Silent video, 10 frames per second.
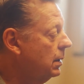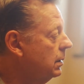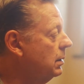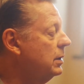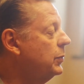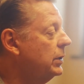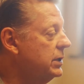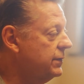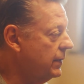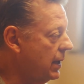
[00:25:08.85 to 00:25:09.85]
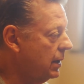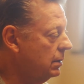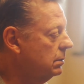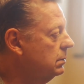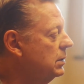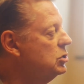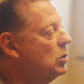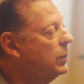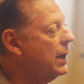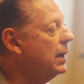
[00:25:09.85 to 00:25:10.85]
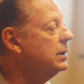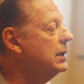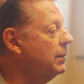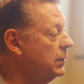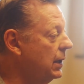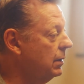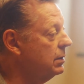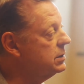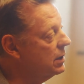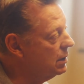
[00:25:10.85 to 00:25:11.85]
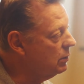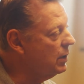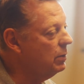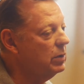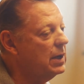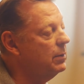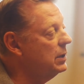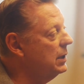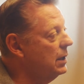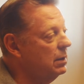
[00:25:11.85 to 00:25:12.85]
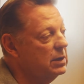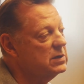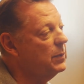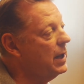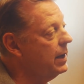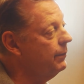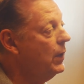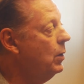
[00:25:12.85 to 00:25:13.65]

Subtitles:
You don't need police for that. You need your block to come together and say, you know what, we're coming together on this block.